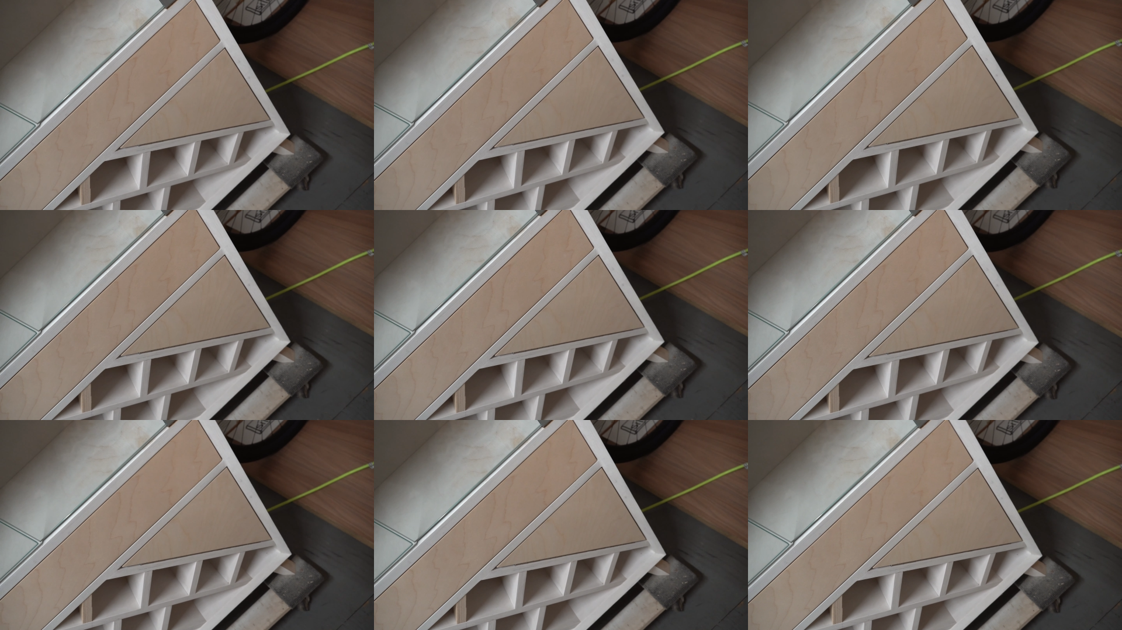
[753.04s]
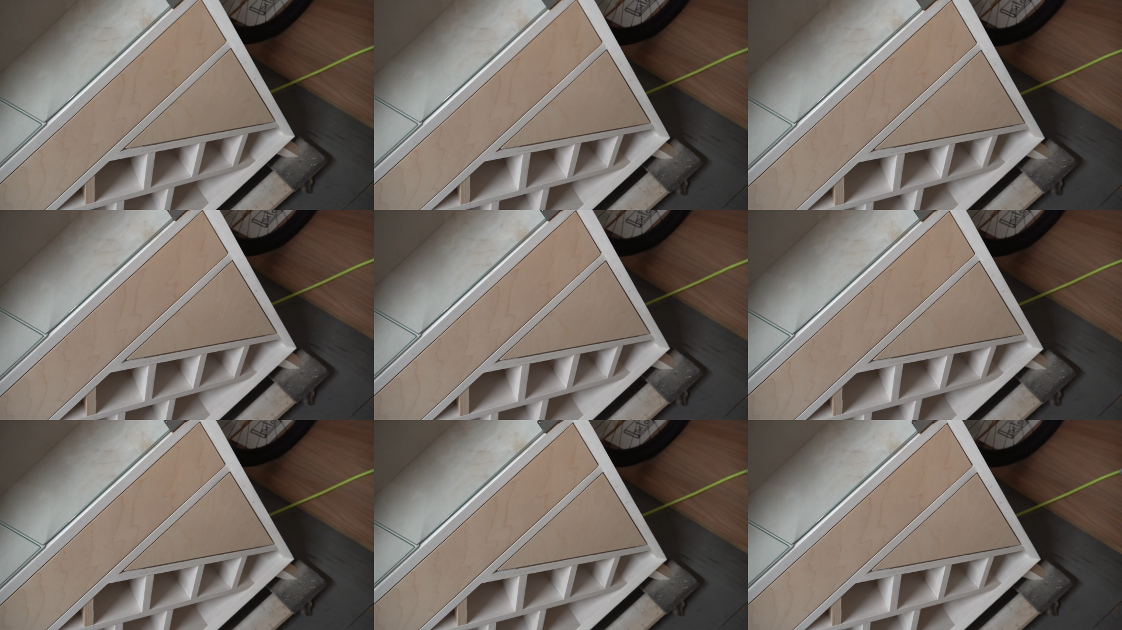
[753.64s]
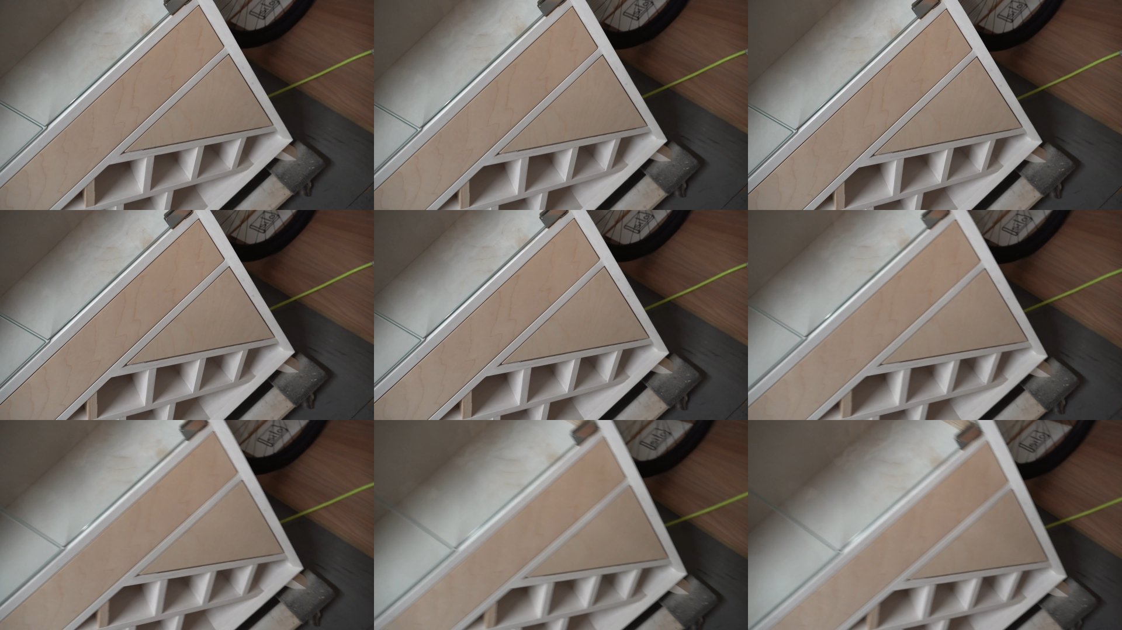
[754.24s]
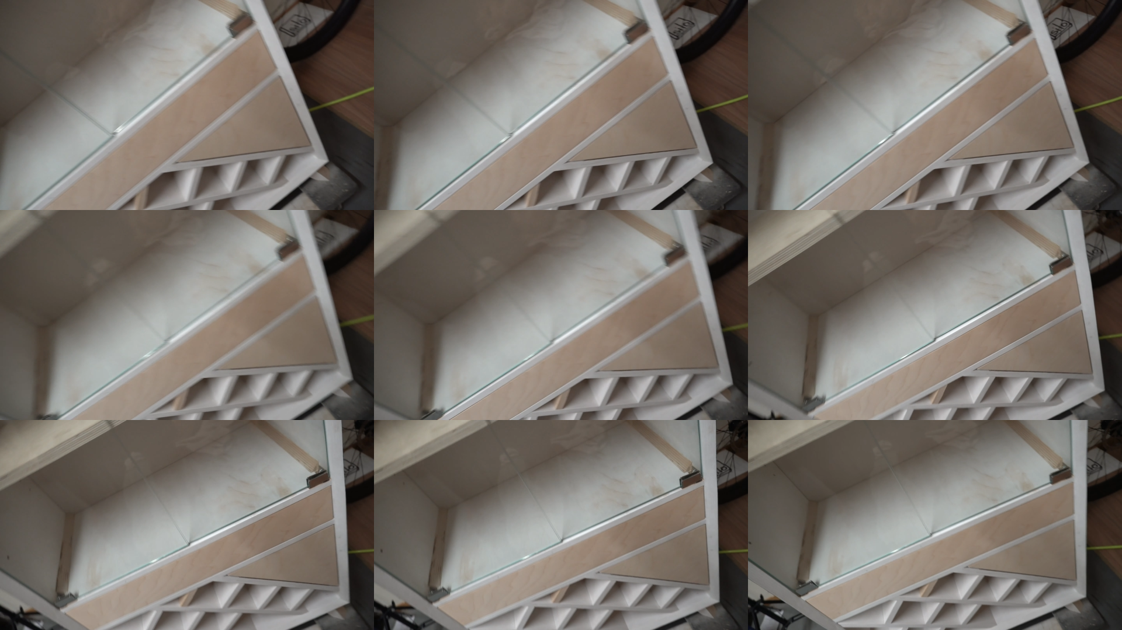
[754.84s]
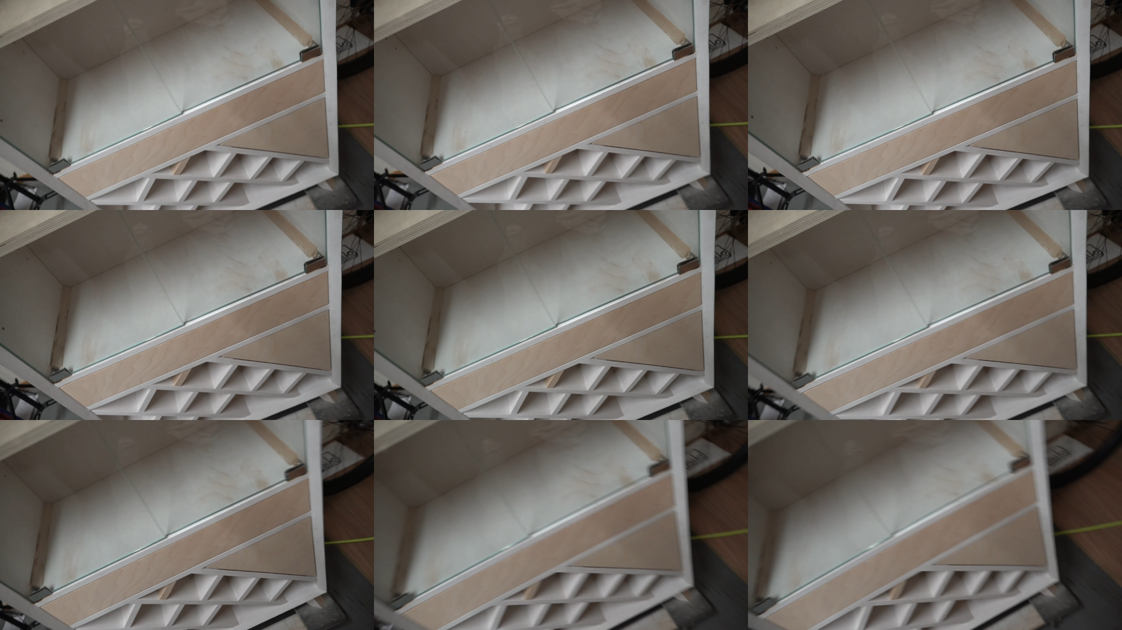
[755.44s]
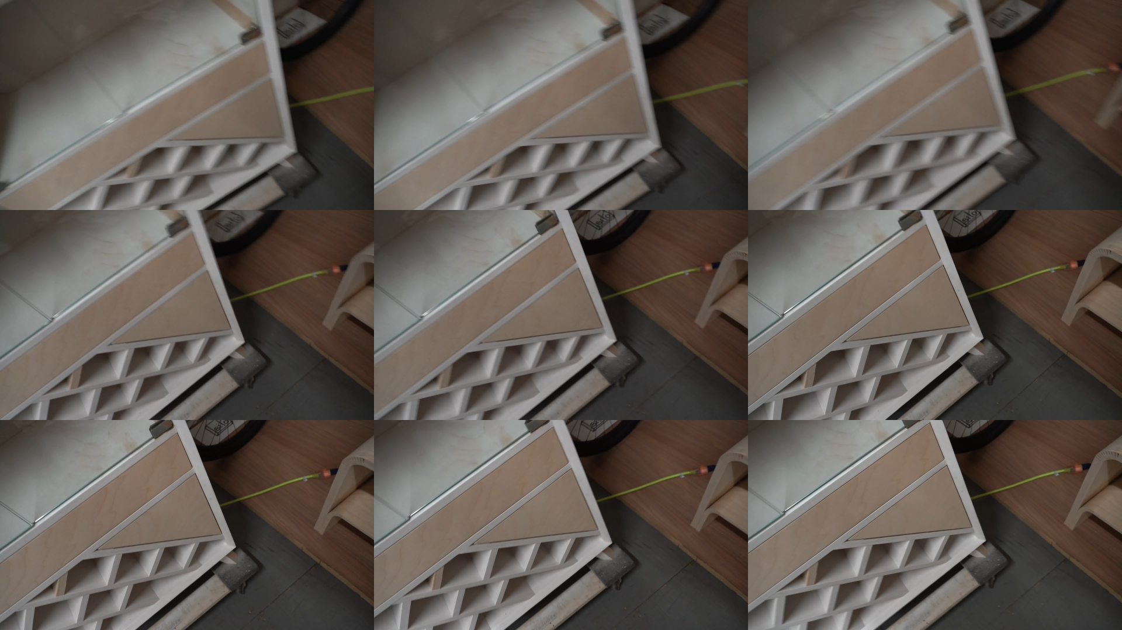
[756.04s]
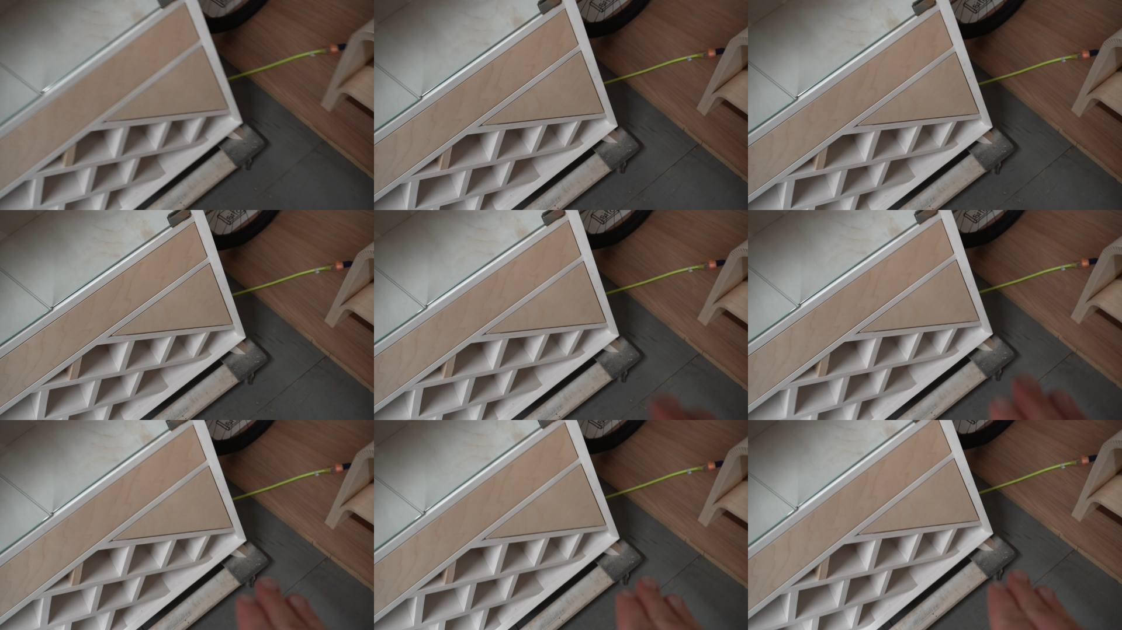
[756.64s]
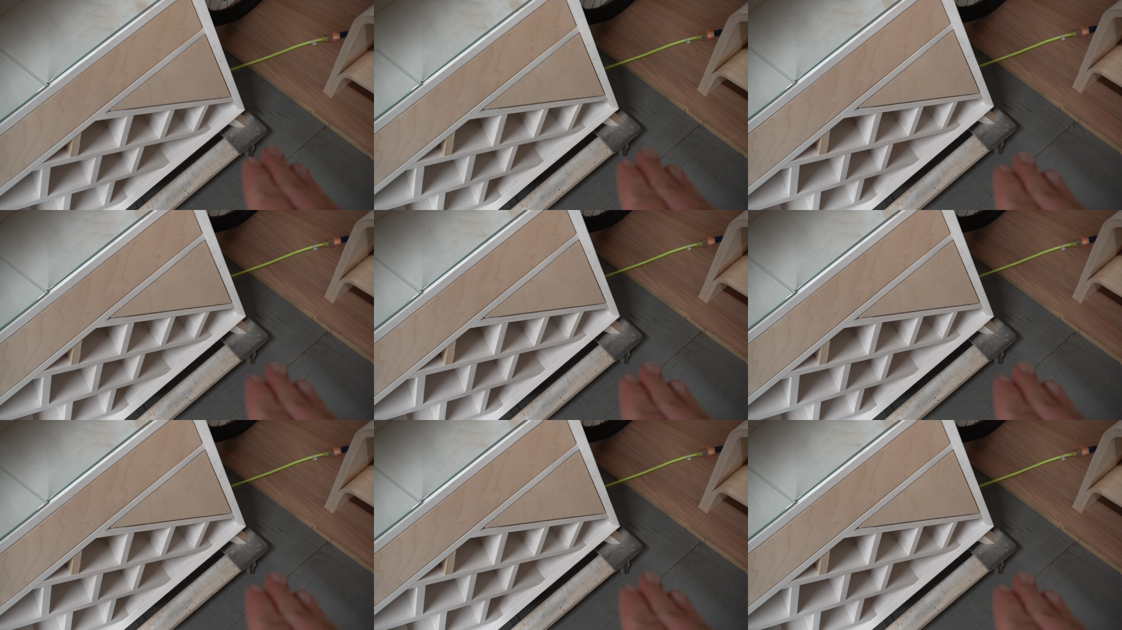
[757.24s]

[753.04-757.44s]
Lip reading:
Nobody's mouth can be seen.